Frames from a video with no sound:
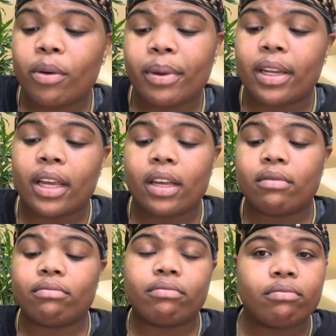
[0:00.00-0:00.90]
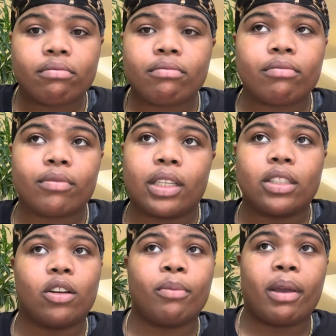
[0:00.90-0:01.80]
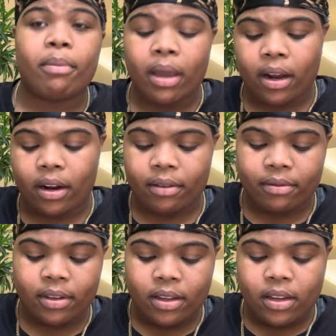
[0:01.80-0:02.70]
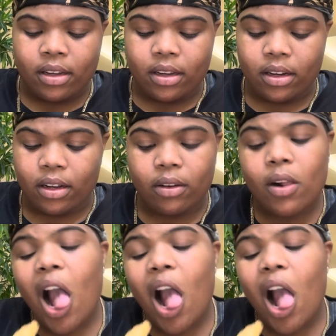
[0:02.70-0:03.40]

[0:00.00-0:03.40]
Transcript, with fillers: me that it's gonna be bigger, you know?